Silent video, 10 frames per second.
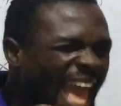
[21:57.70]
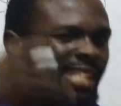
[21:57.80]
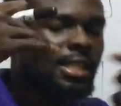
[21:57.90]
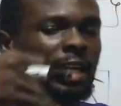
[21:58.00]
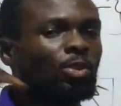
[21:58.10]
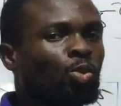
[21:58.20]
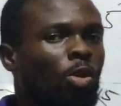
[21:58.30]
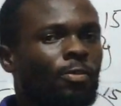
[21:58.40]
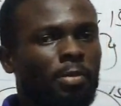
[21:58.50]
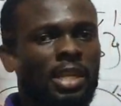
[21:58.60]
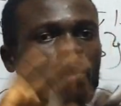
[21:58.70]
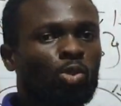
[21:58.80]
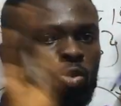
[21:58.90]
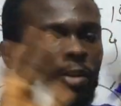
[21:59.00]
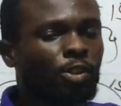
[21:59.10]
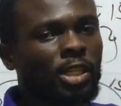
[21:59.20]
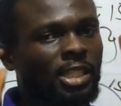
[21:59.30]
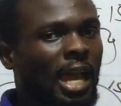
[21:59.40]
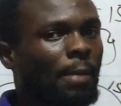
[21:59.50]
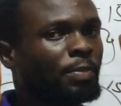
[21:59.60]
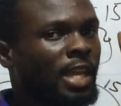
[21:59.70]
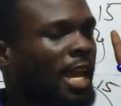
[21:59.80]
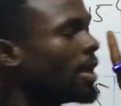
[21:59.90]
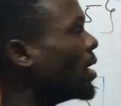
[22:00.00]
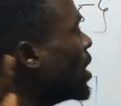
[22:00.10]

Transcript: Less than 12, meaning 12 shouldn't appear.